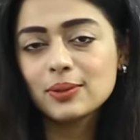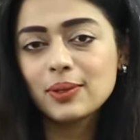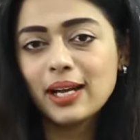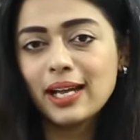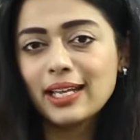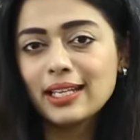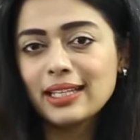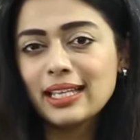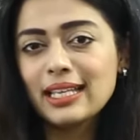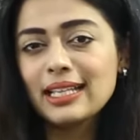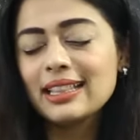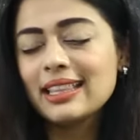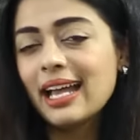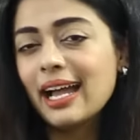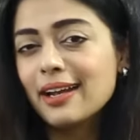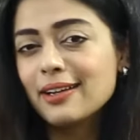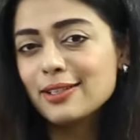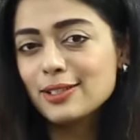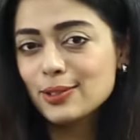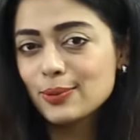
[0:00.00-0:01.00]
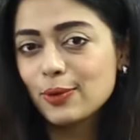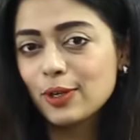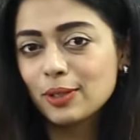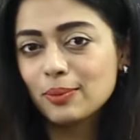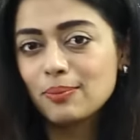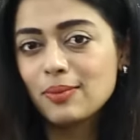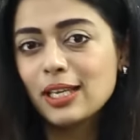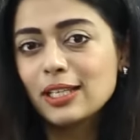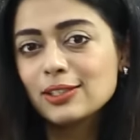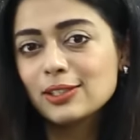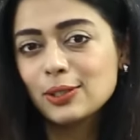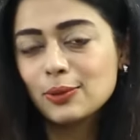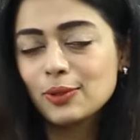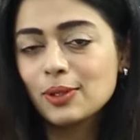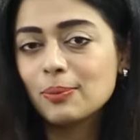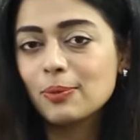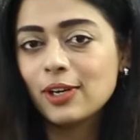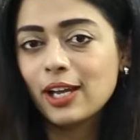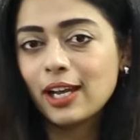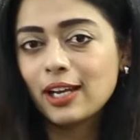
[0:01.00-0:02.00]
So I think that is what makes
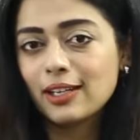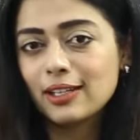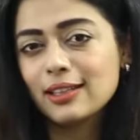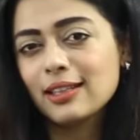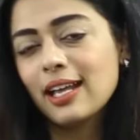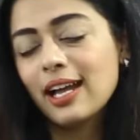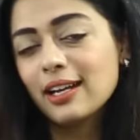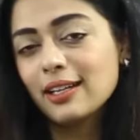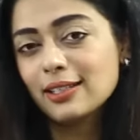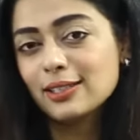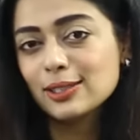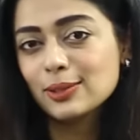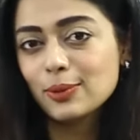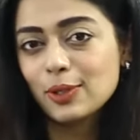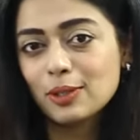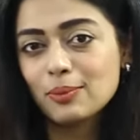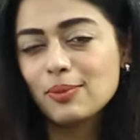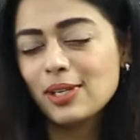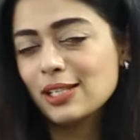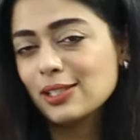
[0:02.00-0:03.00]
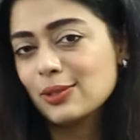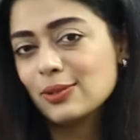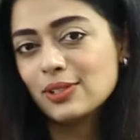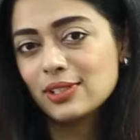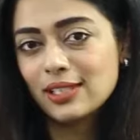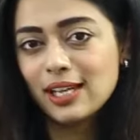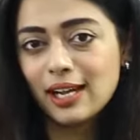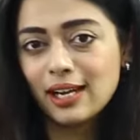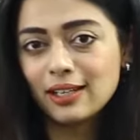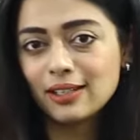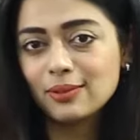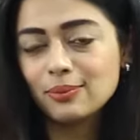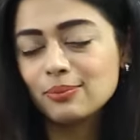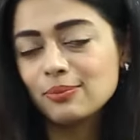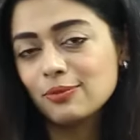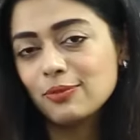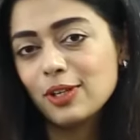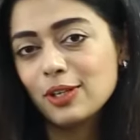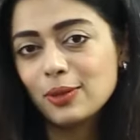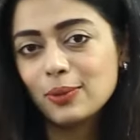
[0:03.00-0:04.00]
you a bride, and that is what makes you stand
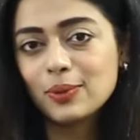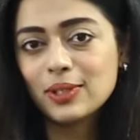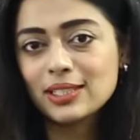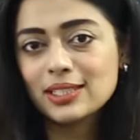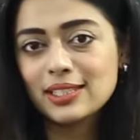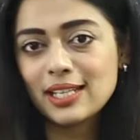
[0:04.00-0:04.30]
where you are